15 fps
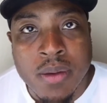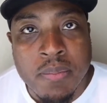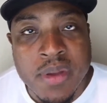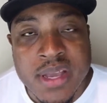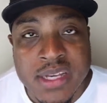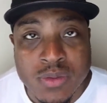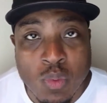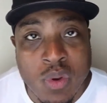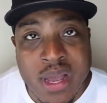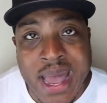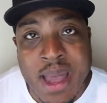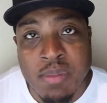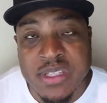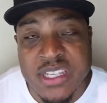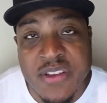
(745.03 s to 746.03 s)
because what
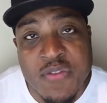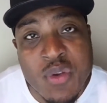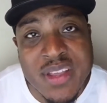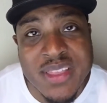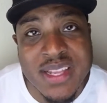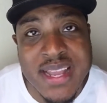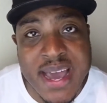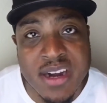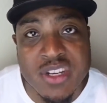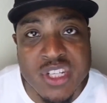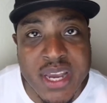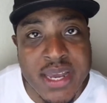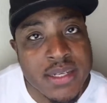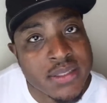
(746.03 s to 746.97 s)
happens is if you get the lighter chain,